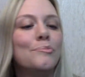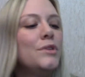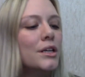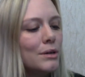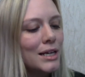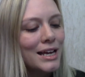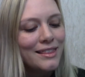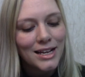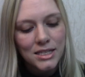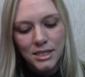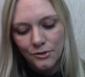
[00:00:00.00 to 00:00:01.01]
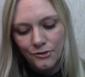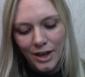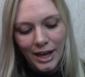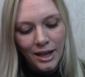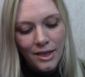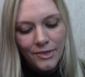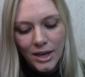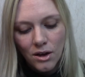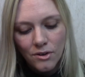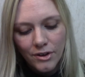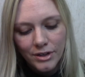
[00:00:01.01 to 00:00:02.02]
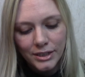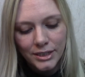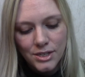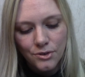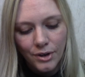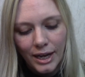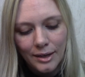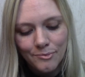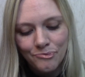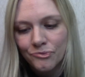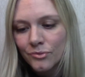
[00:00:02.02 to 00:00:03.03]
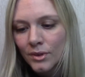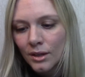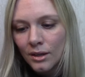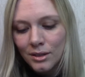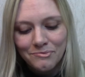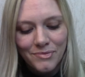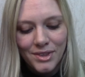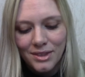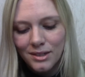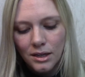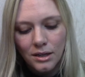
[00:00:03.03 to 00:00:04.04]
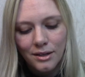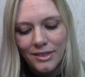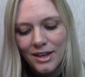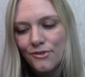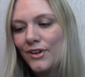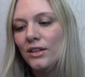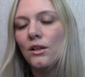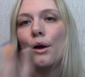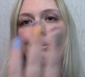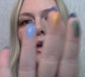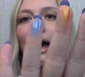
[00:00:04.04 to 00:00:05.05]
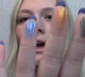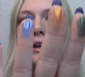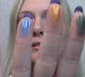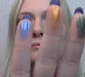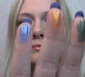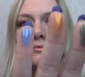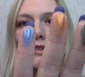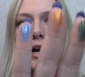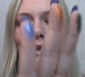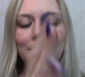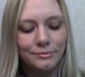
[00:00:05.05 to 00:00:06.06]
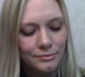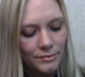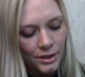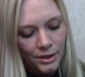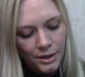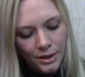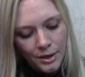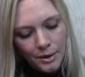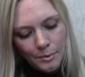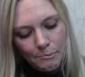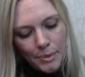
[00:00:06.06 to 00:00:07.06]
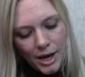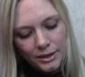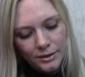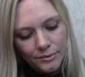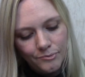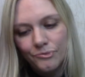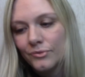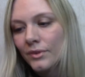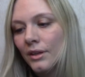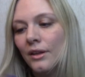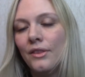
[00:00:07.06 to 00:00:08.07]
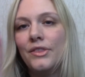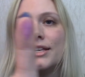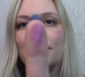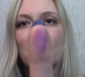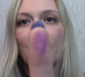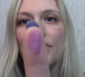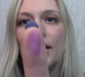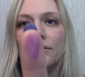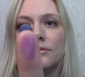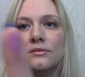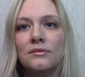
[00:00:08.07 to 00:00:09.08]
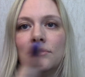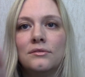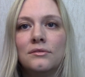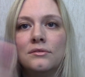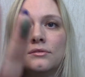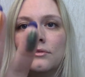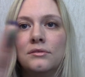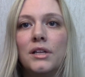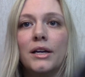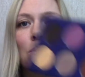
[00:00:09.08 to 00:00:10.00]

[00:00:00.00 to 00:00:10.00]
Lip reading: you know what? That's unfair. They are very glittery. They feel okay, right? But there's nothing. Like,